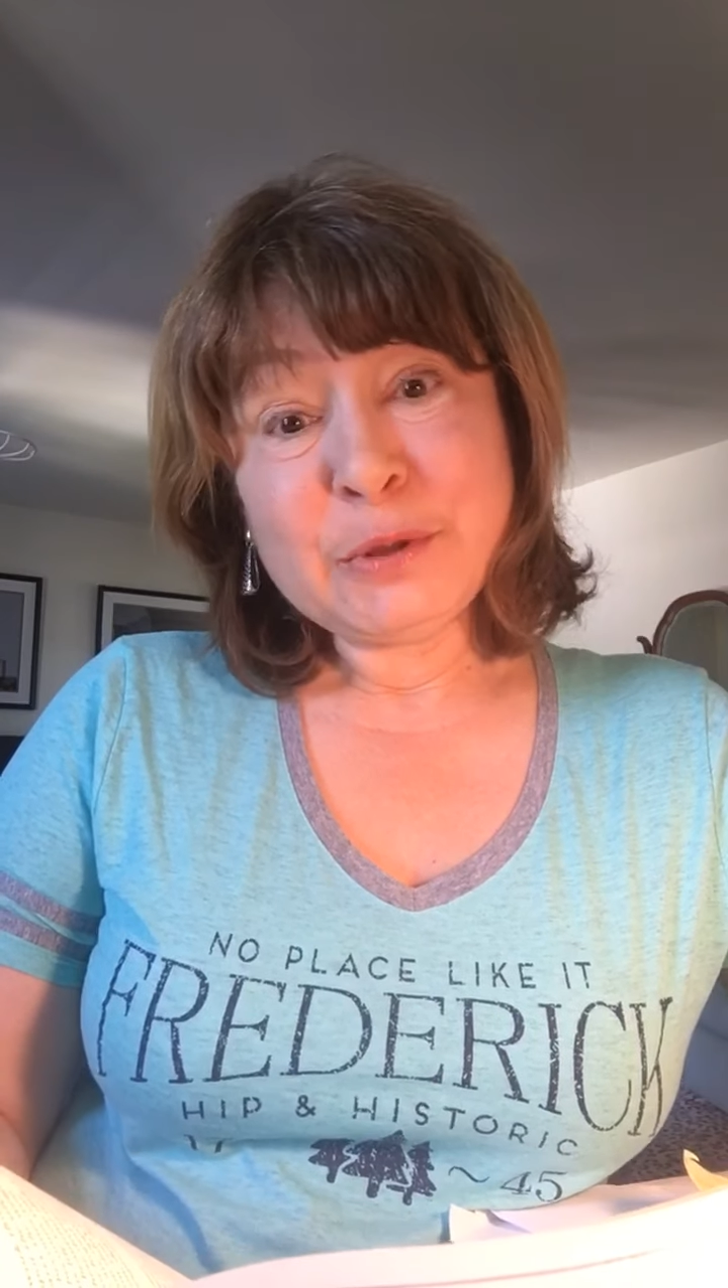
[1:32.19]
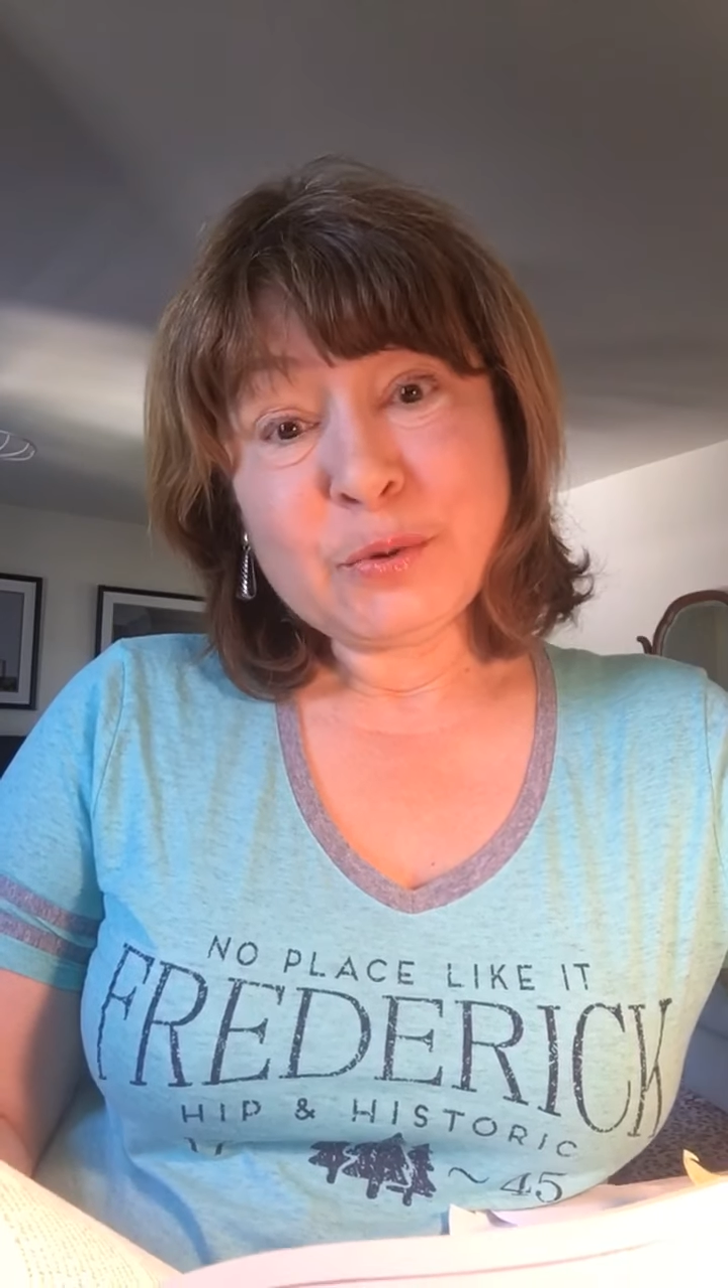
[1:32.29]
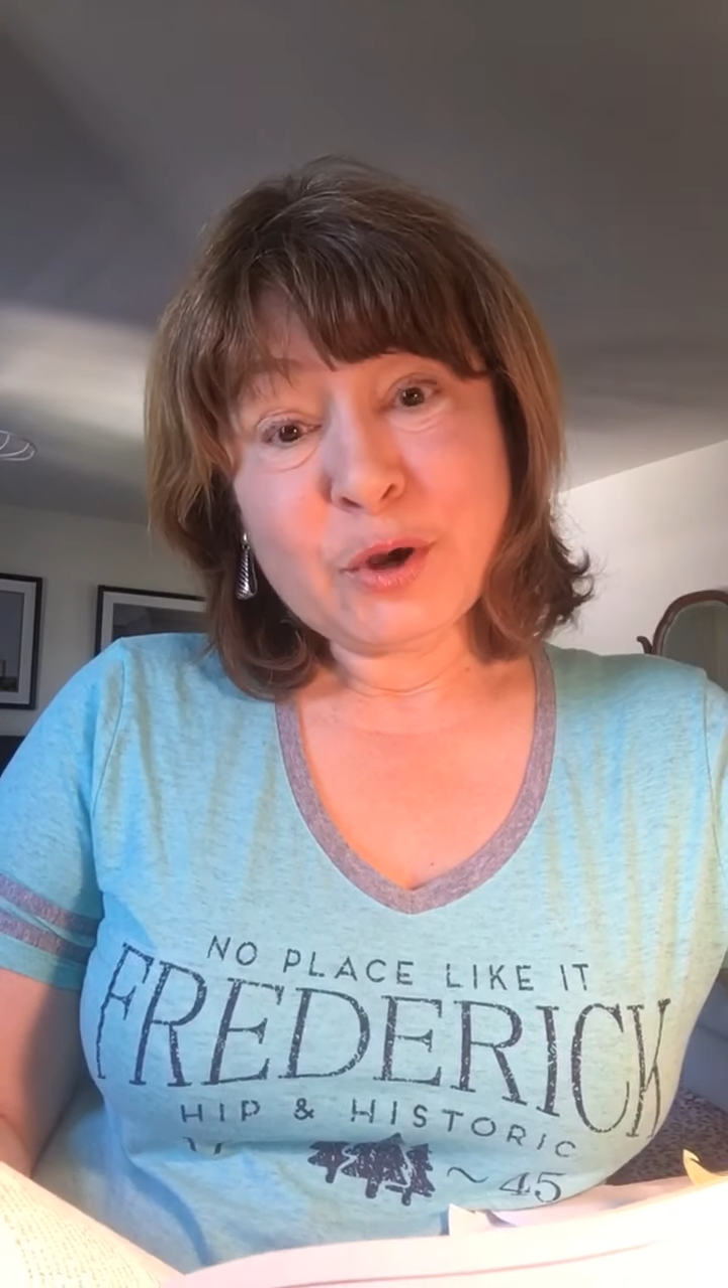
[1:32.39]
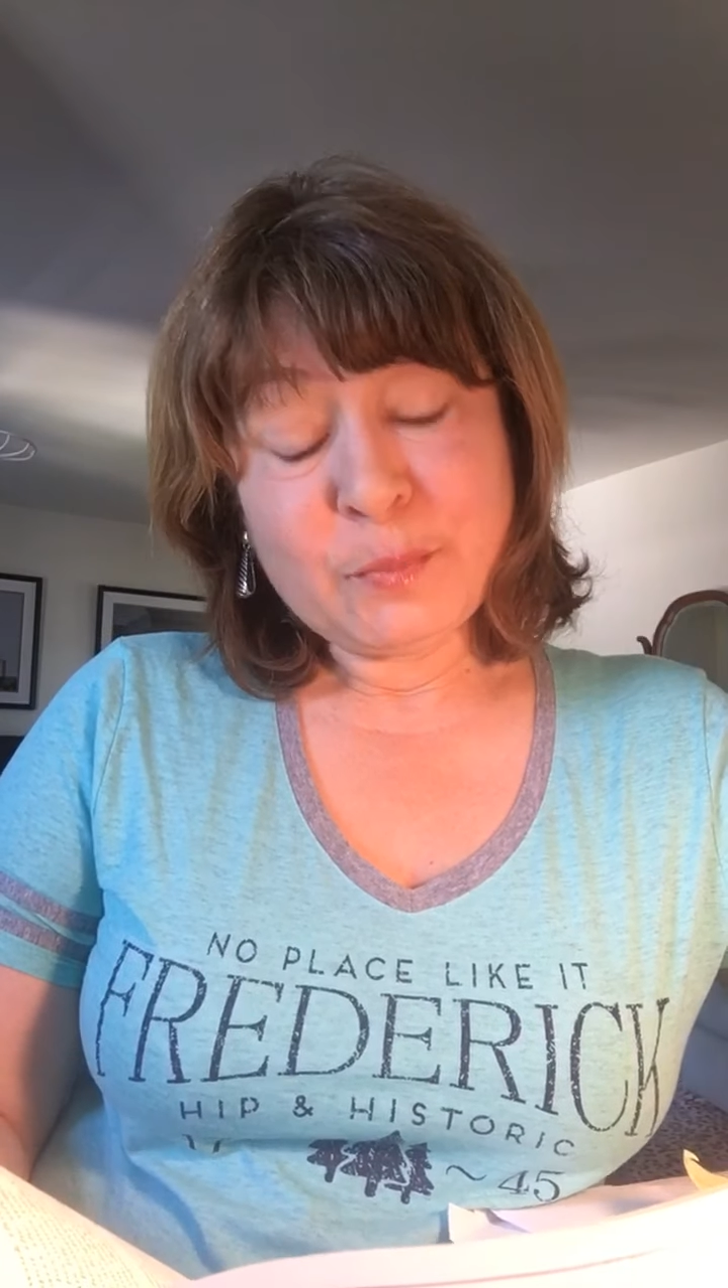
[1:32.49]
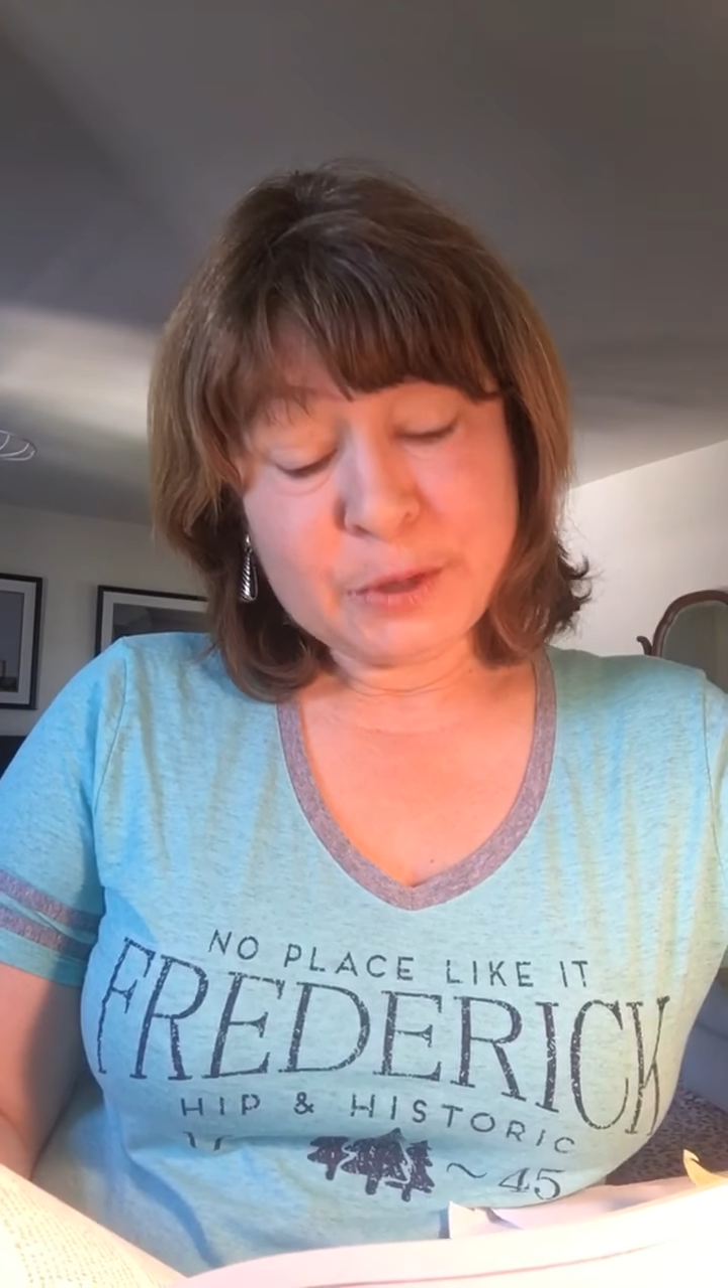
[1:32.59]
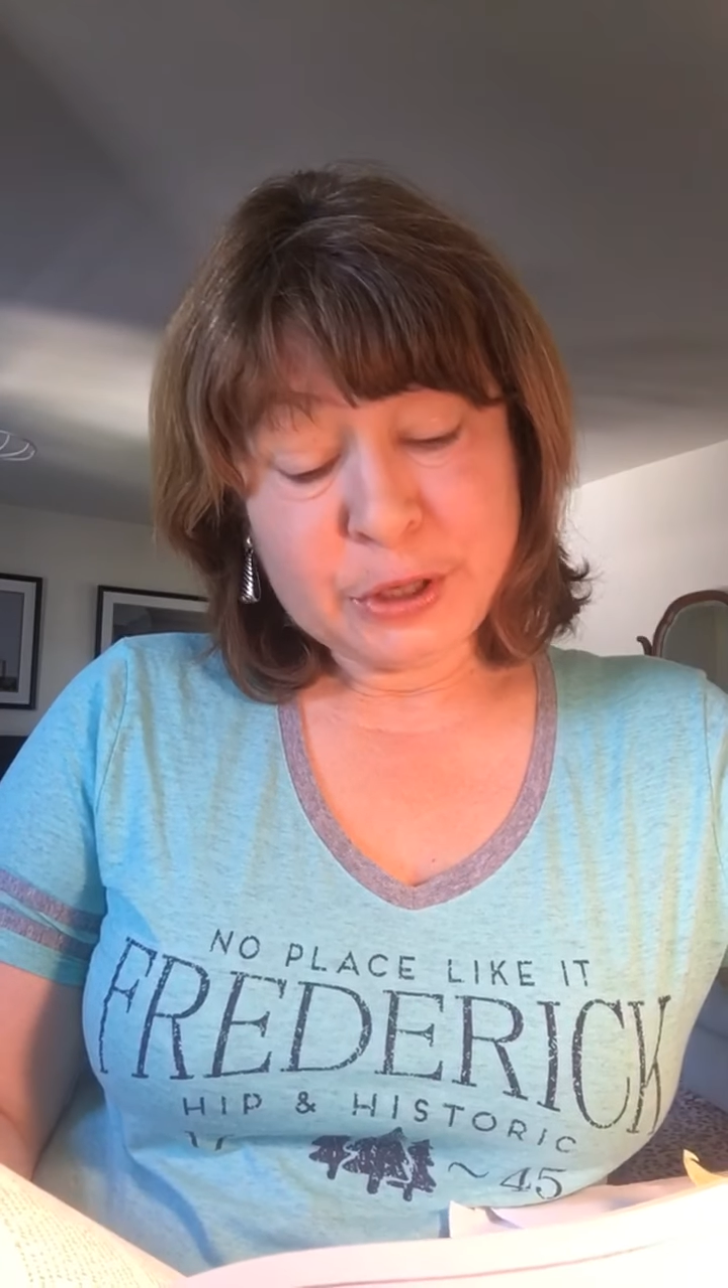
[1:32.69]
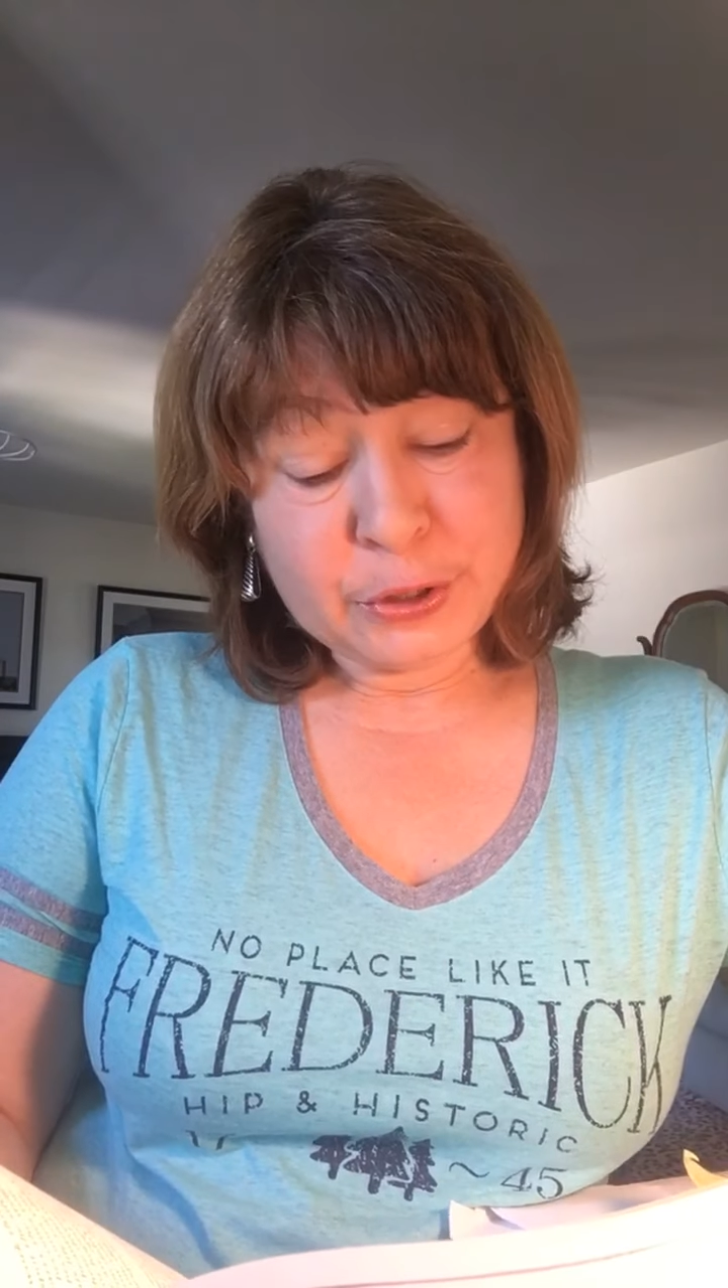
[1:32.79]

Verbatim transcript: you open